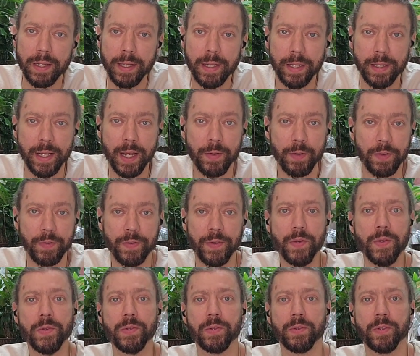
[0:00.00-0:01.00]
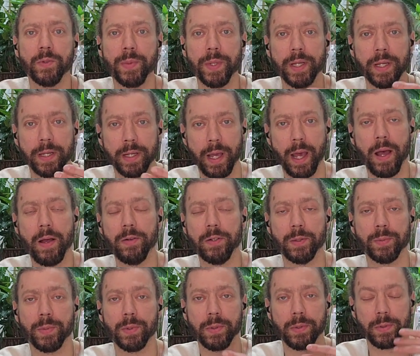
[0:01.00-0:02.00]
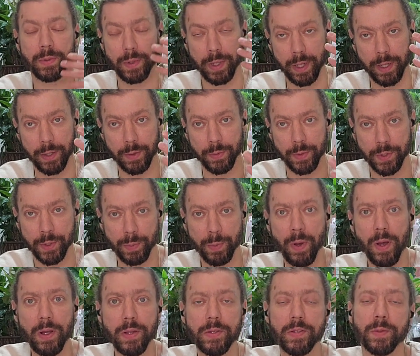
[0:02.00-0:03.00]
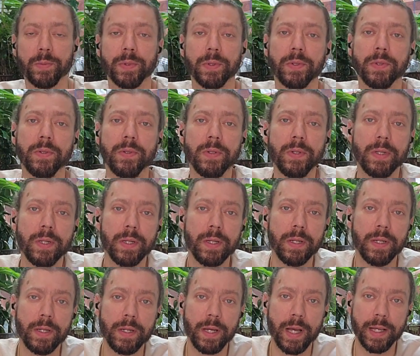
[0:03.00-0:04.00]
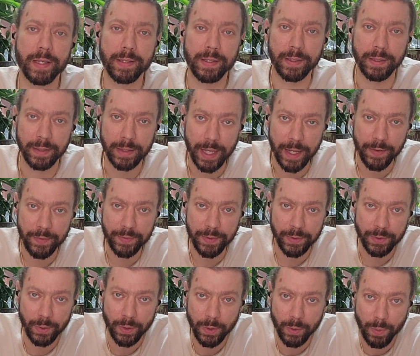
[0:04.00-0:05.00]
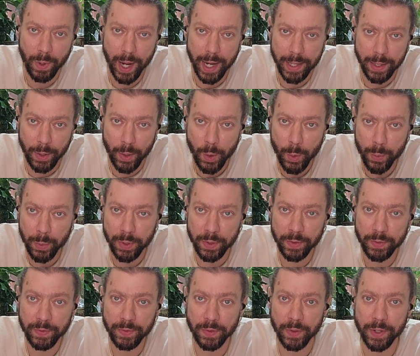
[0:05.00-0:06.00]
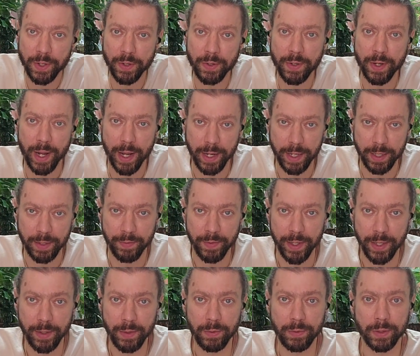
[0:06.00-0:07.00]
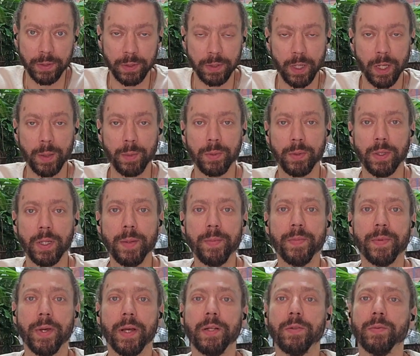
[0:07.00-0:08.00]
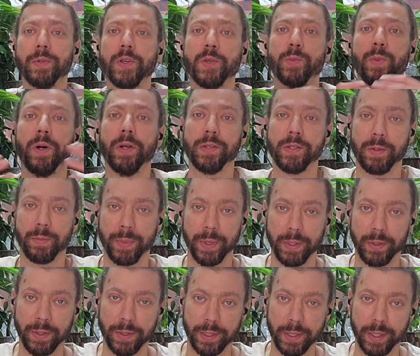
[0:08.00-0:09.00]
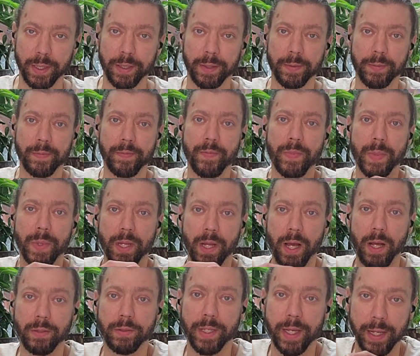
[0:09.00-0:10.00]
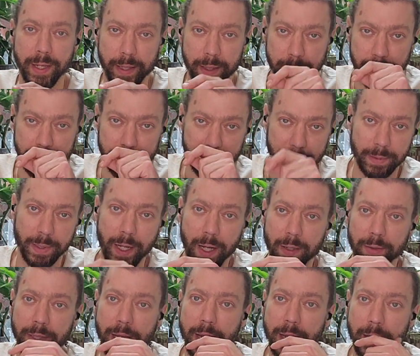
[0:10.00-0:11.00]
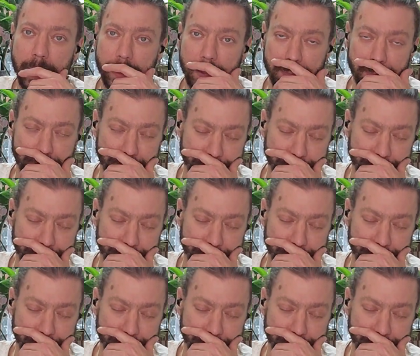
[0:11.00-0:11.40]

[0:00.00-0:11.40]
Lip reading: And that refusal to be accountable and responsible has left the door wide open for your negative ego to gobble up that responsibility. I'll take it. I'll take it.